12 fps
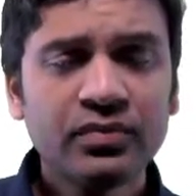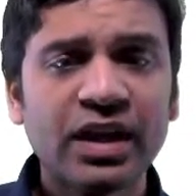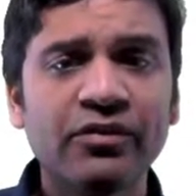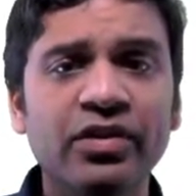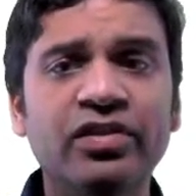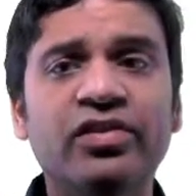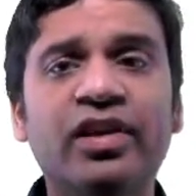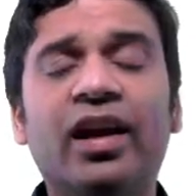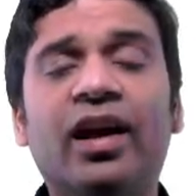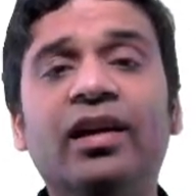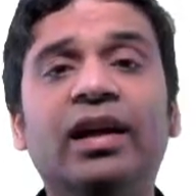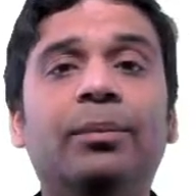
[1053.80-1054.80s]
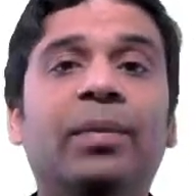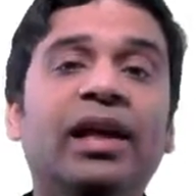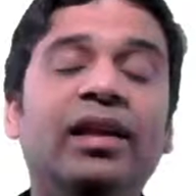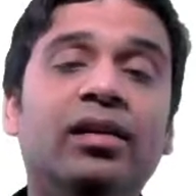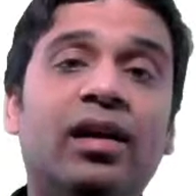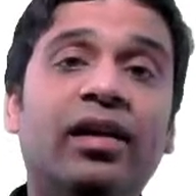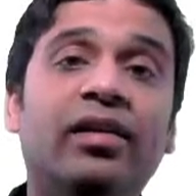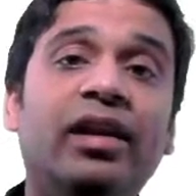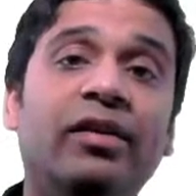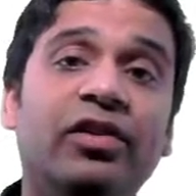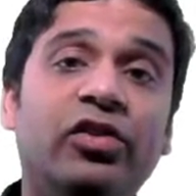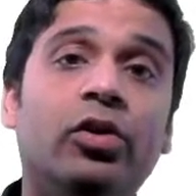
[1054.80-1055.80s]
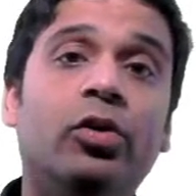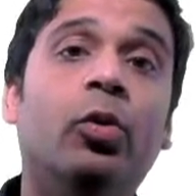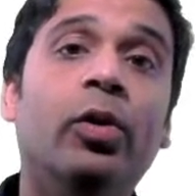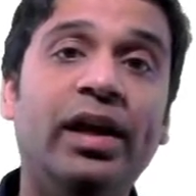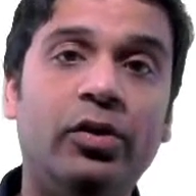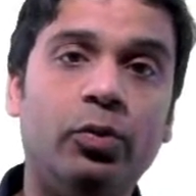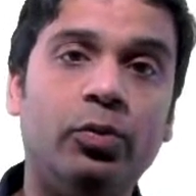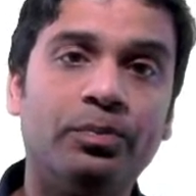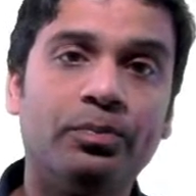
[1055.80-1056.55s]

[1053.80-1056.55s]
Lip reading: which is granted by the country which you are going to.